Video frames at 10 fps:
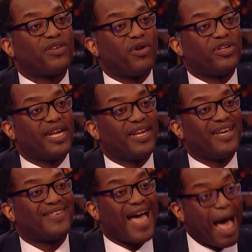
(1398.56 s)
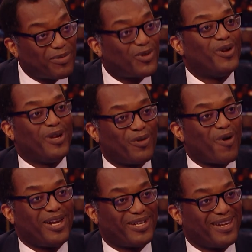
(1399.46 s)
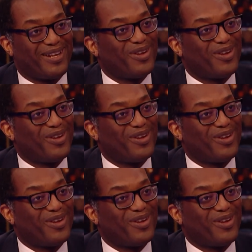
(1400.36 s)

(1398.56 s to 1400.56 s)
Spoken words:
zero agenda is absolutely the right agenda.